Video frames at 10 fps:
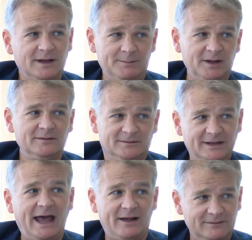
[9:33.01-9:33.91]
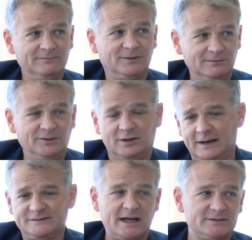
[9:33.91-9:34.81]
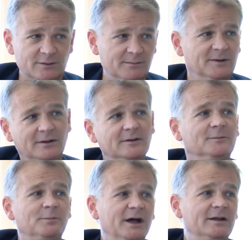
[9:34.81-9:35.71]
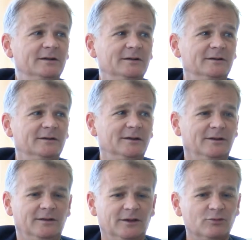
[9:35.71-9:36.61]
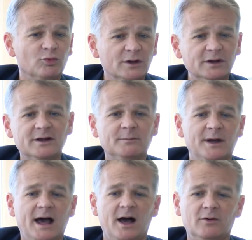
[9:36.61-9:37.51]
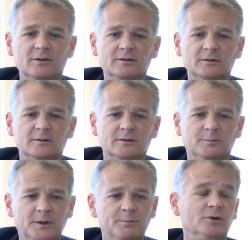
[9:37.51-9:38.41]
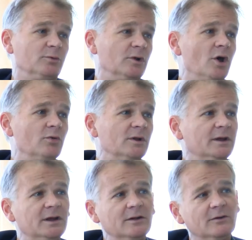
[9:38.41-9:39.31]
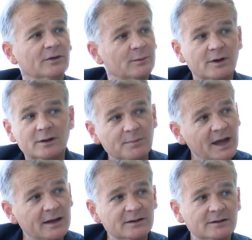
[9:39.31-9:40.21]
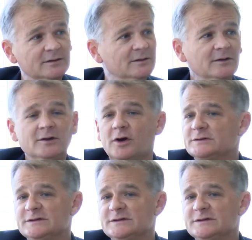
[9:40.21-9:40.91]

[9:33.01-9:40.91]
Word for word: I mean, yeah, you, you can have sex with them, but they're really about people who are lonely or they want a companion mm -hmm.